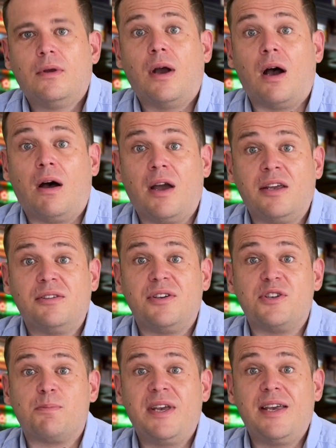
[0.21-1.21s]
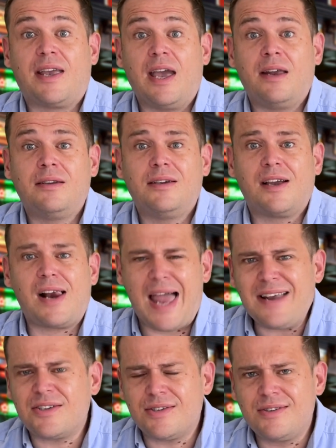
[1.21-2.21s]
Hi, it's me again, and
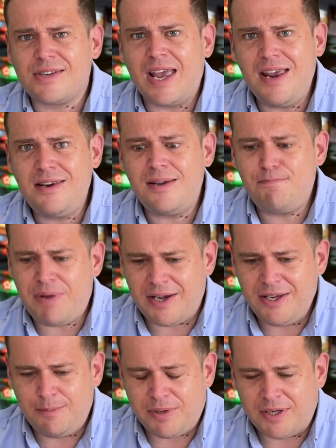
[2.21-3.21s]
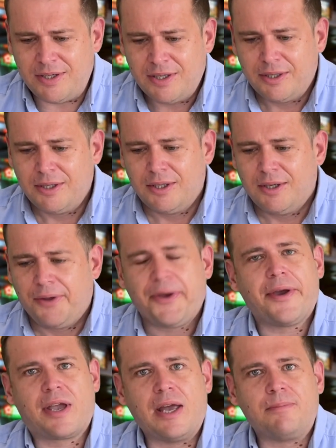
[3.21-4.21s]
Clacton's in the paper
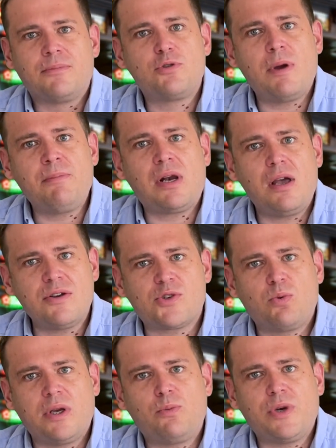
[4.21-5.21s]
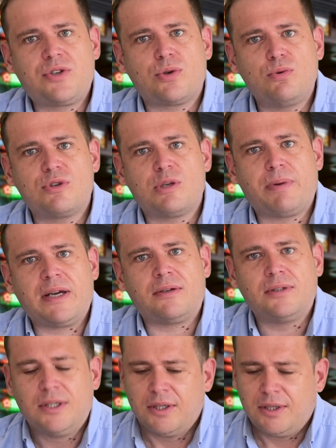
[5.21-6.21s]
again. Do you remember last week we talked
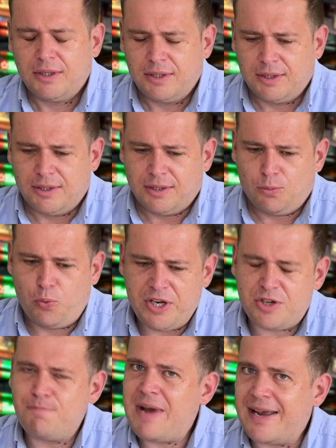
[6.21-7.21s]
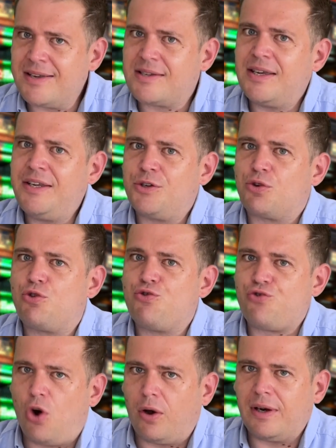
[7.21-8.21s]
about which magazine's
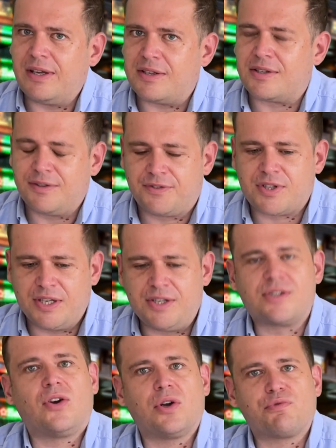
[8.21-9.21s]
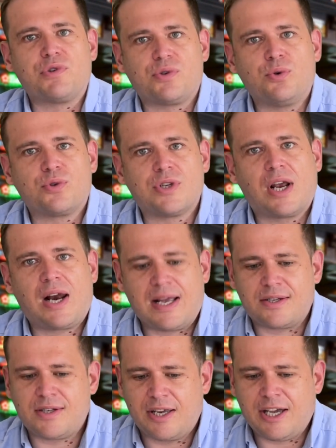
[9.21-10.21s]
grot list of seaside resorts, and
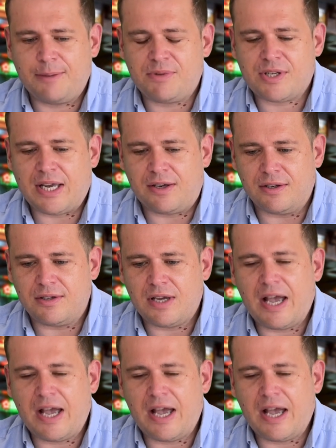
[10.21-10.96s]
Clacton came second?